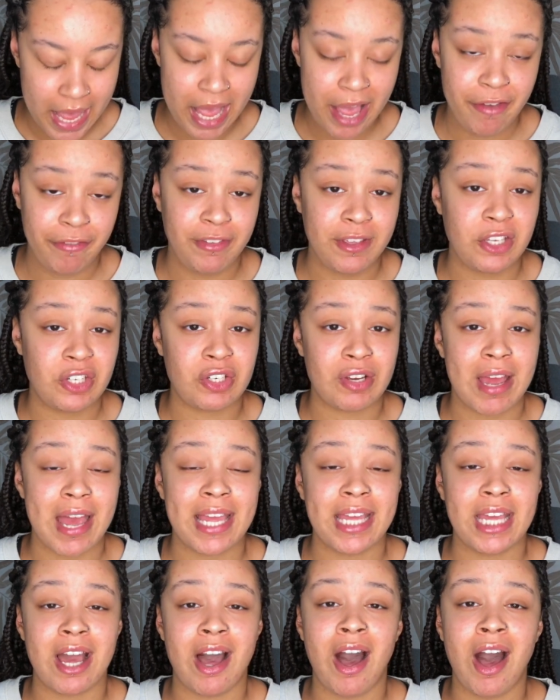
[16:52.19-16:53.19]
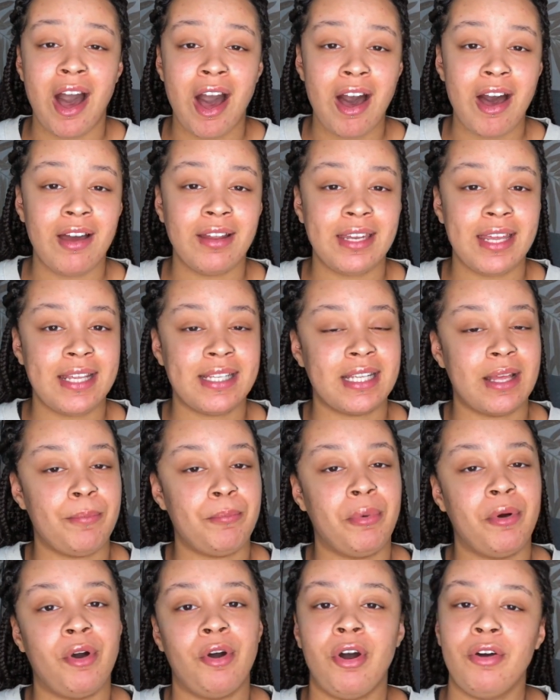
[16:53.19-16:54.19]
If you try your hardest and
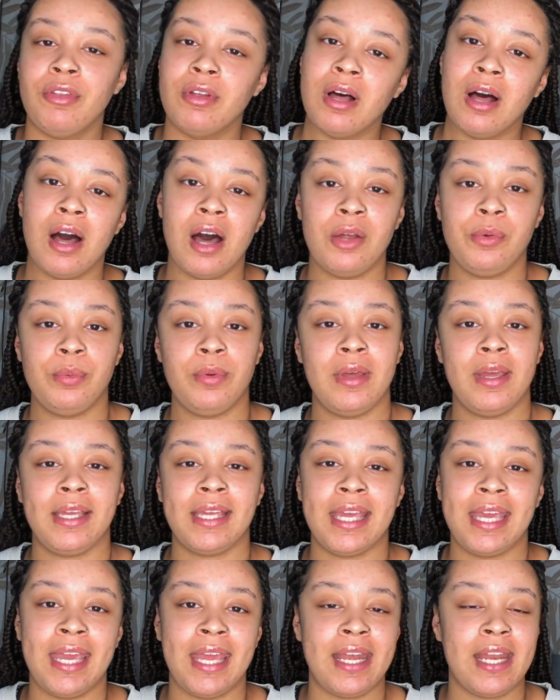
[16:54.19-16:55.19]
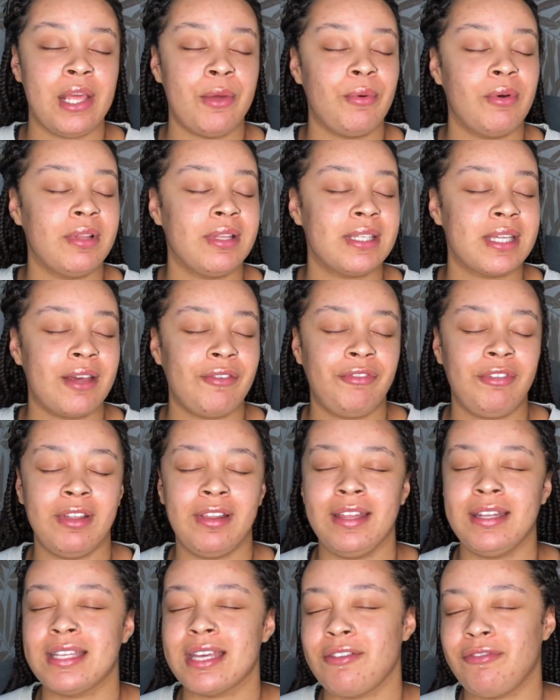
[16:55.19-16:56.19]
put all the hard work in, you will
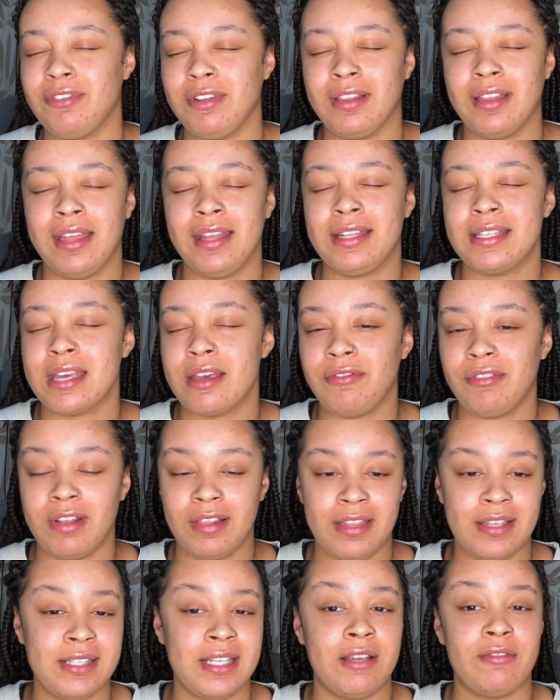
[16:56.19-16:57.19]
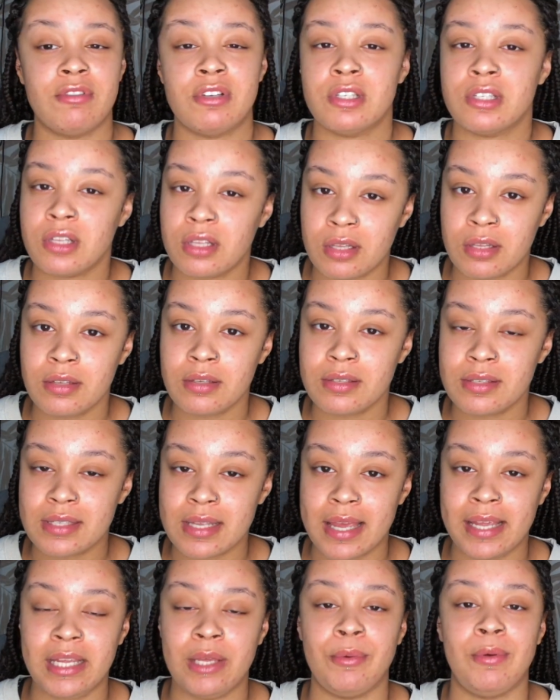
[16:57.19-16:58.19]
definitely see results,
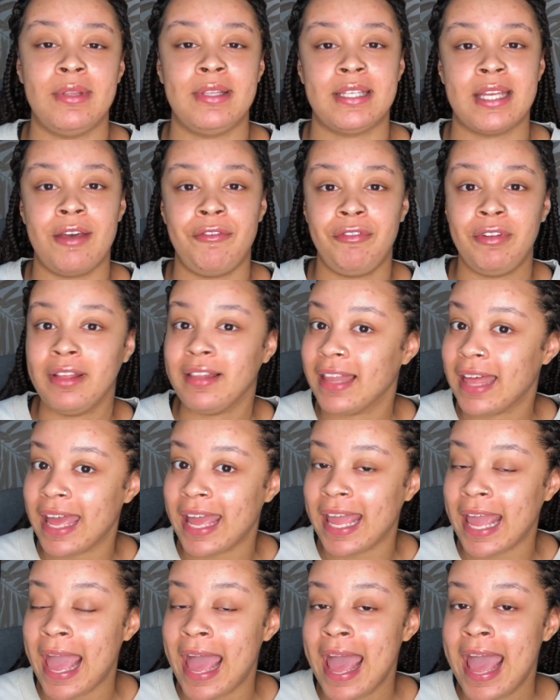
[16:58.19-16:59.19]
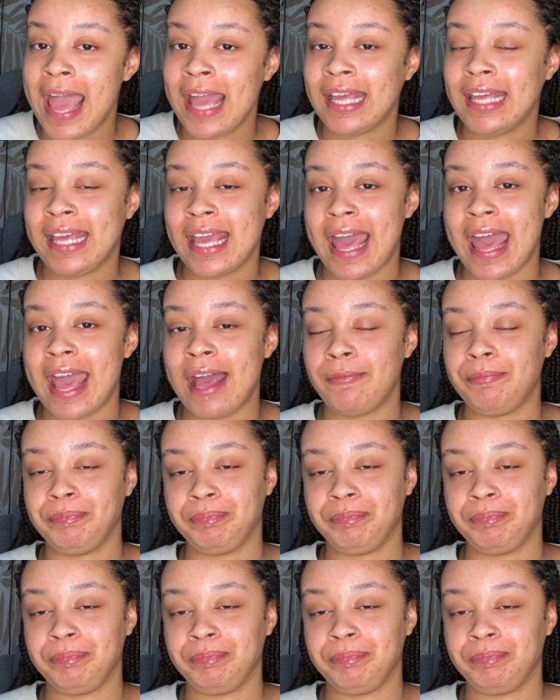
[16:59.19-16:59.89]
and you will definitely get